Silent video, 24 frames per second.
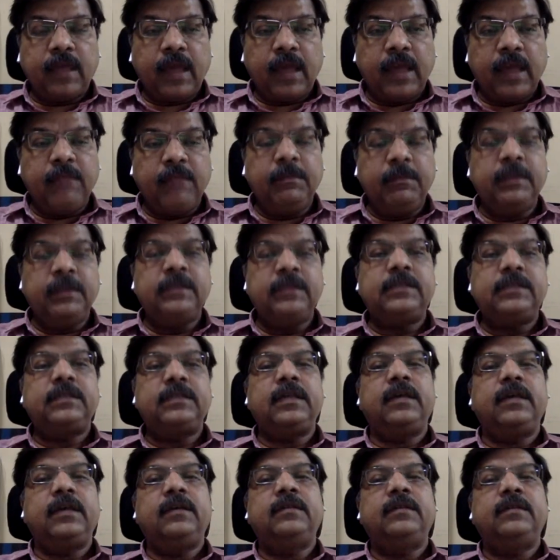Hahnemann
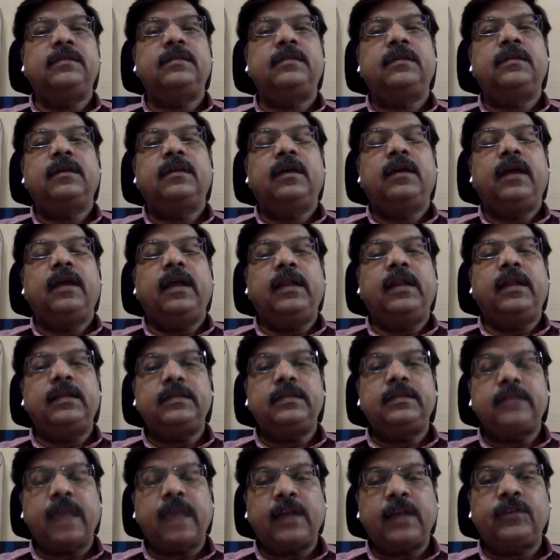says it
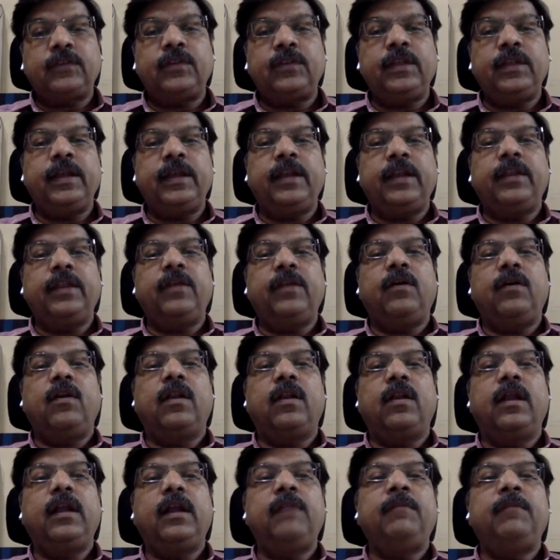is actually getting
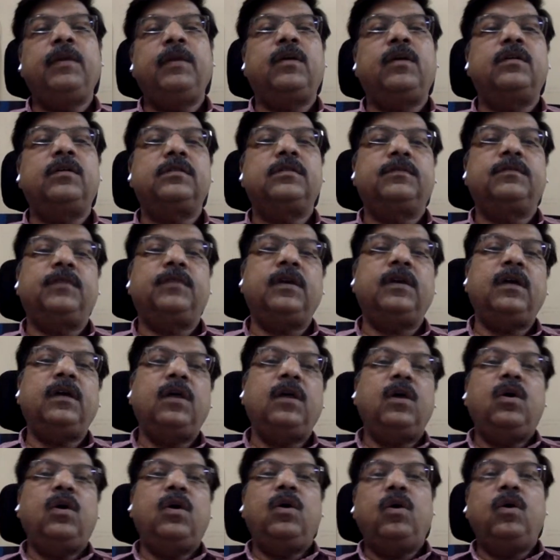all right because of the
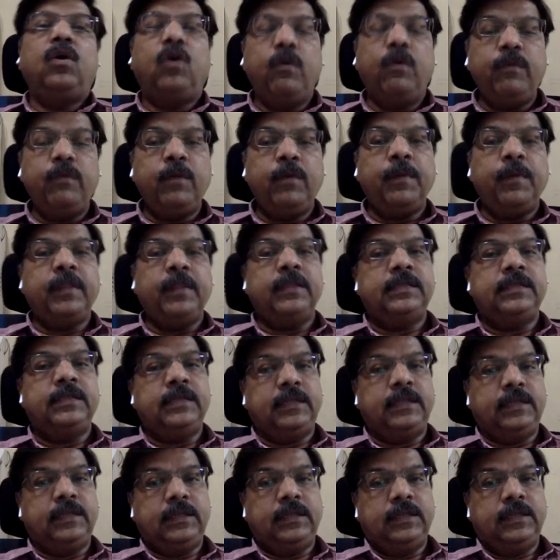
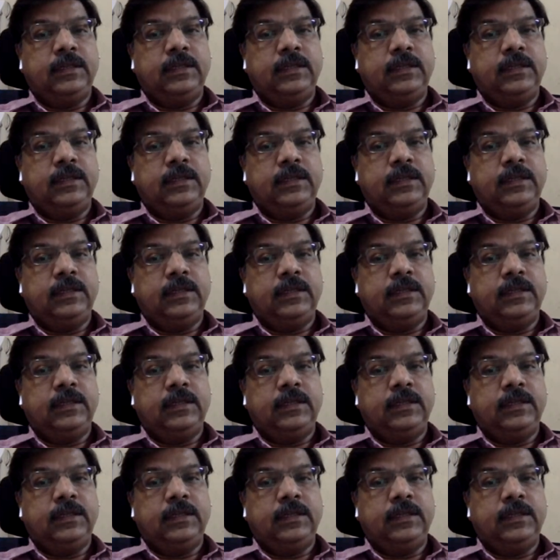homeopathicity,